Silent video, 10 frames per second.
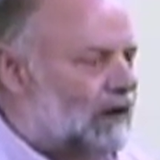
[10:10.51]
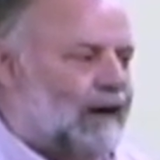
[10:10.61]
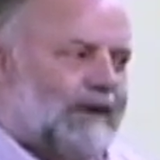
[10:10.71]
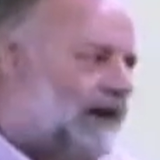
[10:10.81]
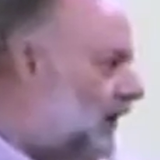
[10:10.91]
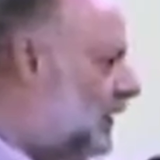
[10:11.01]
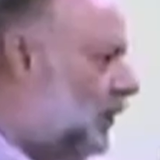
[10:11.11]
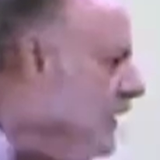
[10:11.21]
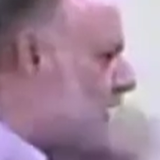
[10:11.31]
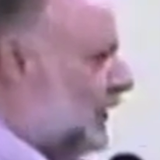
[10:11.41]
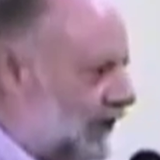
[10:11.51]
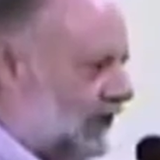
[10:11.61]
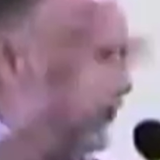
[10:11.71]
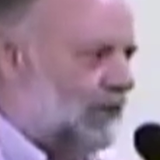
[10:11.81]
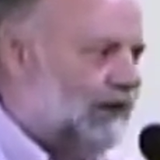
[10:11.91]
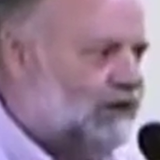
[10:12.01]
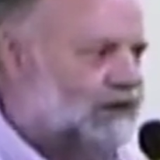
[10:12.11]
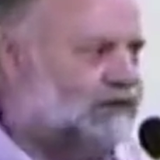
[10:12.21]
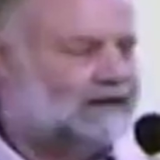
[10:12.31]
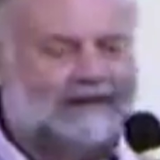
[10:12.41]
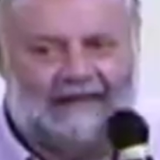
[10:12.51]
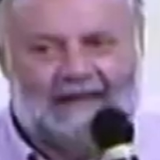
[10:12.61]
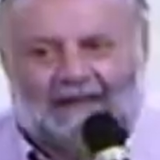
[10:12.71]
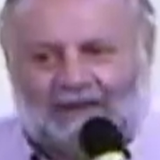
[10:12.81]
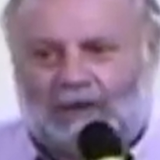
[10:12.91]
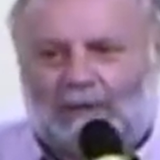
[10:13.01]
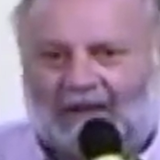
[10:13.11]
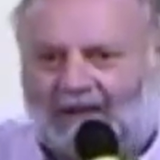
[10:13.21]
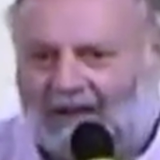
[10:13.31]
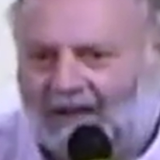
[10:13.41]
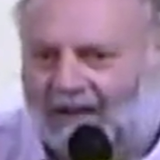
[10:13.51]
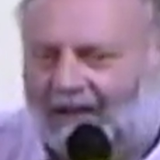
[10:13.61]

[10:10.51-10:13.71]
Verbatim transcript: Oh, I'm not going to go there. It's too much. Too much.